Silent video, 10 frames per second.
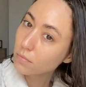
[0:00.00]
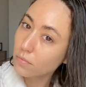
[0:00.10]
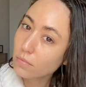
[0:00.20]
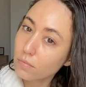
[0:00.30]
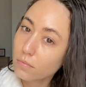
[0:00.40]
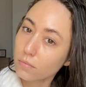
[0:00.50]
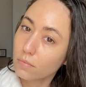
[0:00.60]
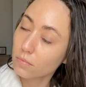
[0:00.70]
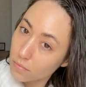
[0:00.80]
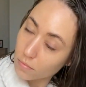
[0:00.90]
is I
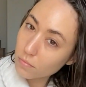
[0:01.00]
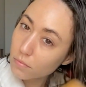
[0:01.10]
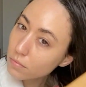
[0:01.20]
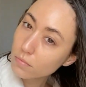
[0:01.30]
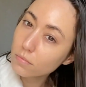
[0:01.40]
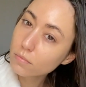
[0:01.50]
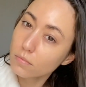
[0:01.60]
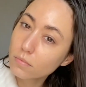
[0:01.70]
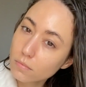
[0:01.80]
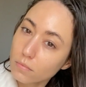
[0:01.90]
brush my hair
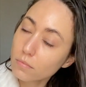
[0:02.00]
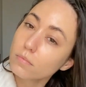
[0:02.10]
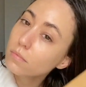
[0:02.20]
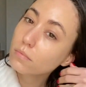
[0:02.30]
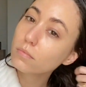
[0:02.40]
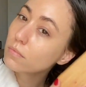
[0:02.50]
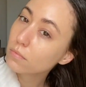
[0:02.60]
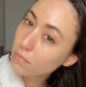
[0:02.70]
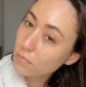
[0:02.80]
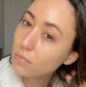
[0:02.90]
just to distribute
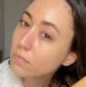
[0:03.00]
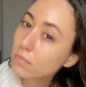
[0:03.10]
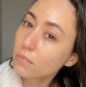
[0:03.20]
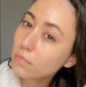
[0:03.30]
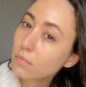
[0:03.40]
all the product,